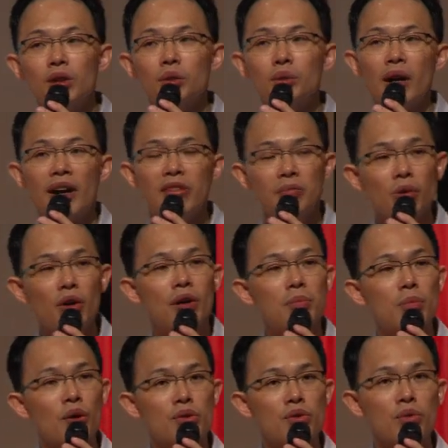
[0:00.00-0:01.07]
you will have more
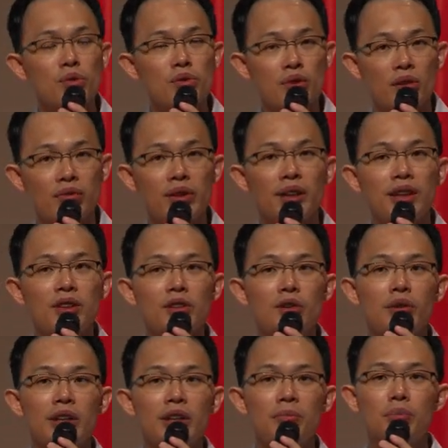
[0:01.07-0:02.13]
and more schools offering
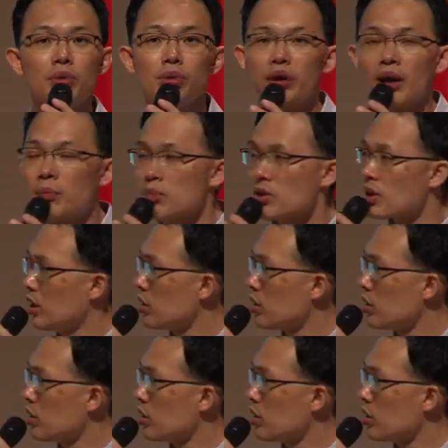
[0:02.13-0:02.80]
integrated programs.